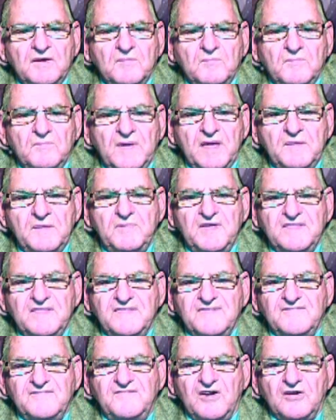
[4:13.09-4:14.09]
may be
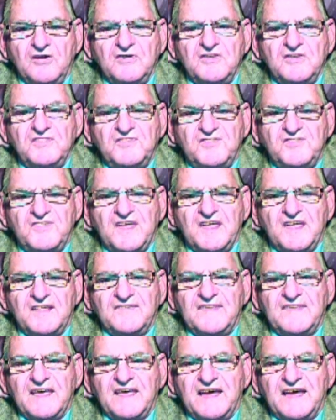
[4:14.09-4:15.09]
the very
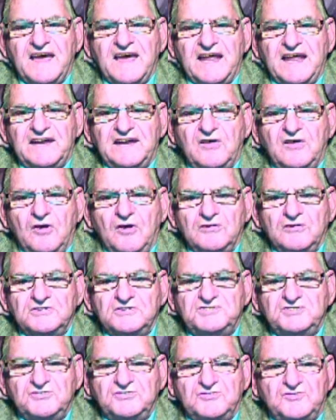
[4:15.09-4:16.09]
thing that God
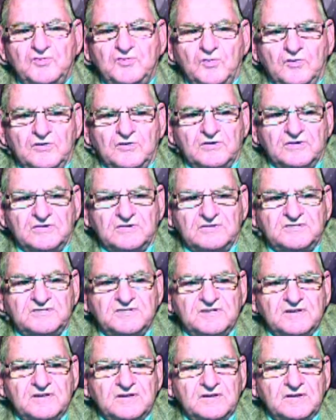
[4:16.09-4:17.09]
calls you towards.
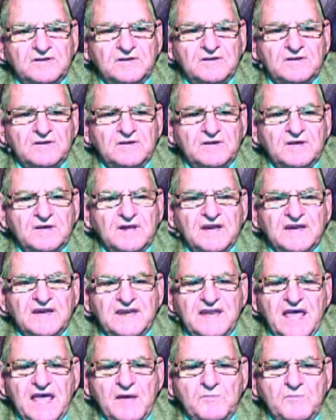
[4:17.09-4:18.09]

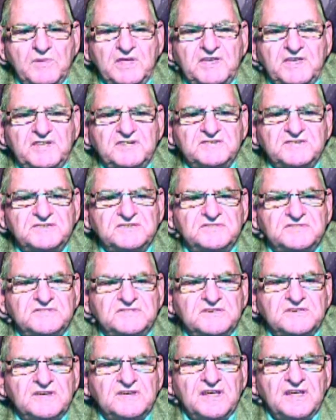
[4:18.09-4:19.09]
Not because
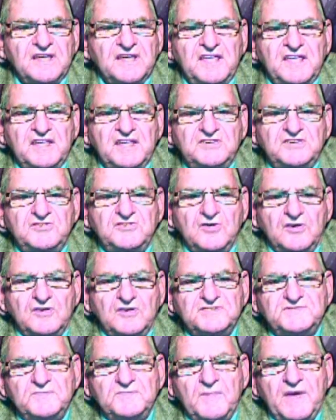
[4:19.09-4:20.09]
he
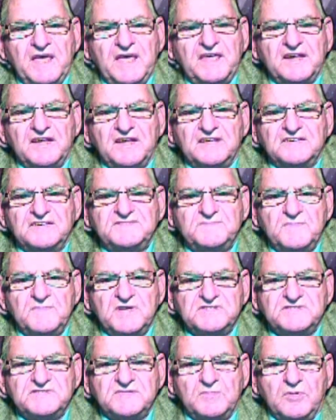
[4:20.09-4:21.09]
enjoys making us
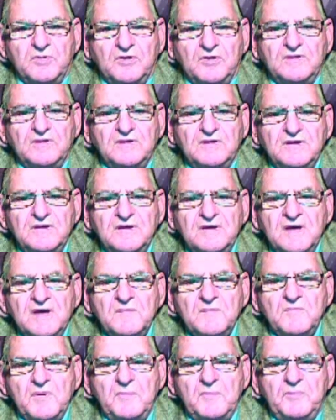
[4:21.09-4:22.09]
miserable,
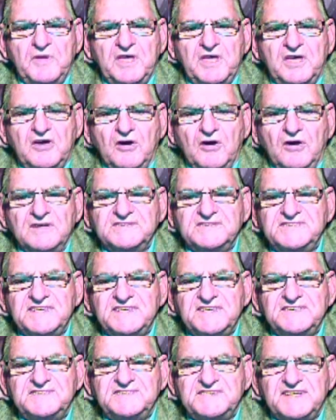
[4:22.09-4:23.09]
but because
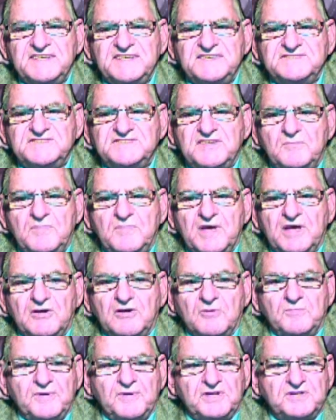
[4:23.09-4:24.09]
he sees the
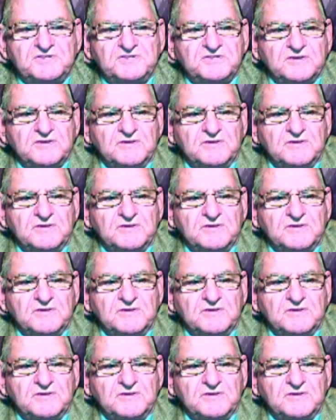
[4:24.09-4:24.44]
bigger picture.